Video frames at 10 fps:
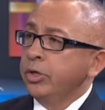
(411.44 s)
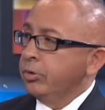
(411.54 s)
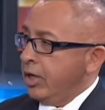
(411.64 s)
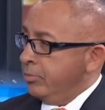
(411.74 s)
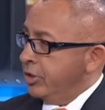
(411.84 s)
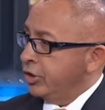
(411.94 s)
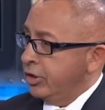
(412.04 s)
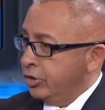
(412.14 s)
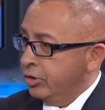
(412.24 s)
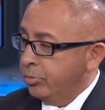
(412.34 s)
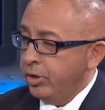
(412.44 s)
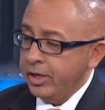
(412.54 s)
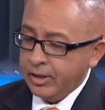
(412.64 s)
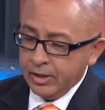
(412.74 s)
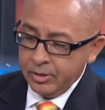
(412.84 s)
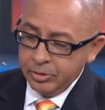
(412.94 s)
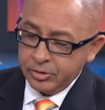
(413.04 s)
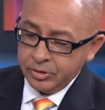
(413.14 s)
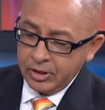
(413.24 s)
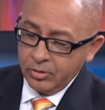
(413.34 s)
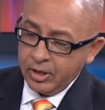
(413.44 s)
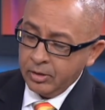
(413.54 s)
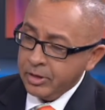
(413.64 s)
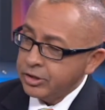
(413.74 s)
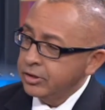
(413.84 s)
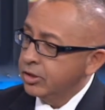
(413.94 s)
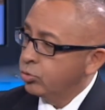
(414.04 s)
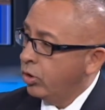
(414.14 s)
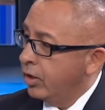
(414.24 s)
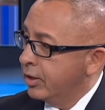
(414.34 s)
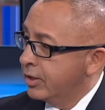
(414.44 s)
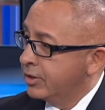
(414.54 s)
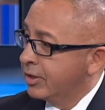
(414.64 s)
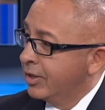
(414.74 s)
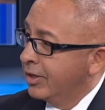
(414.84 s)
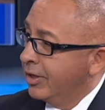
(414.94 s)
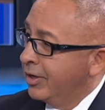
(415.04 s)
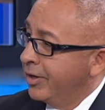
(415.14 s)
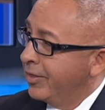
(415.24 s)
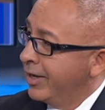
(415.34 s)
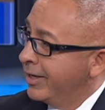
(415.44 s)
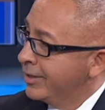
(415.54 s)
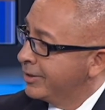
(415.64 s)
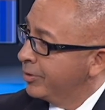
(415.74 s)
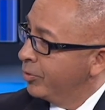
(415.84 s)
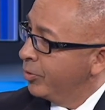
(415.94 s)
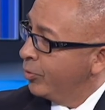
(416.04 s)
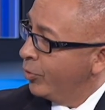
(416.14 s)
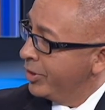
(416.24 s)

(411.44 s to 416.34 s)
you were kind of mentioning during the break, and Mr. Sao kind of mentioned it as well, is that it's when